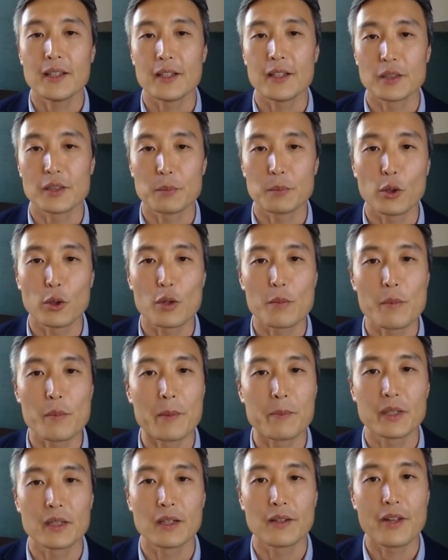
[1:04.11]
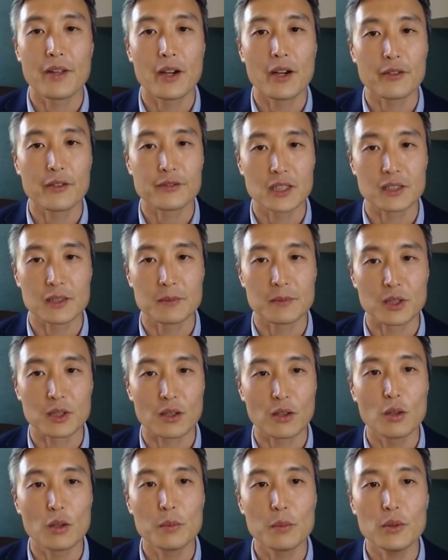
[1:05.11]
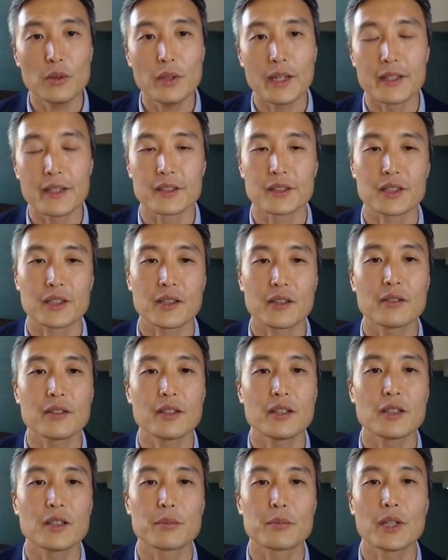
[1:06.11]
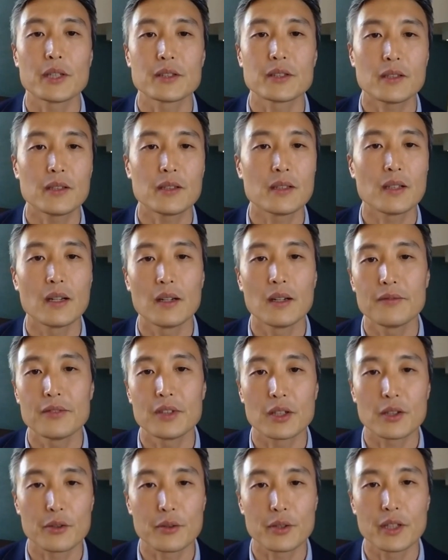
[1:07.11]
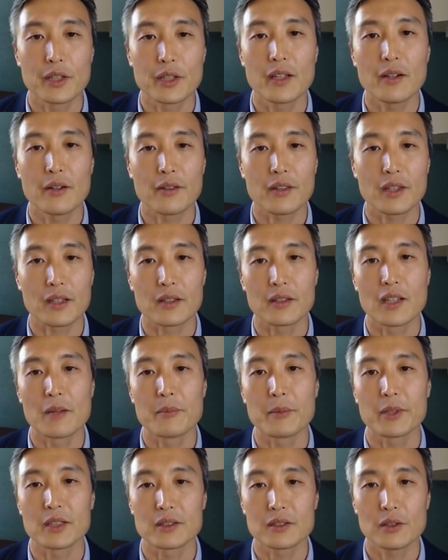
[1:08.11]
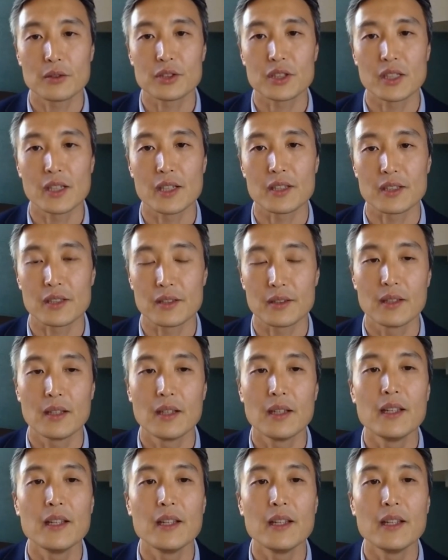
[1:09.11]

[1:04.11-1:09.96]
He's a board member of Health Systems Global and is currently the president of the Korean Health Economic Association.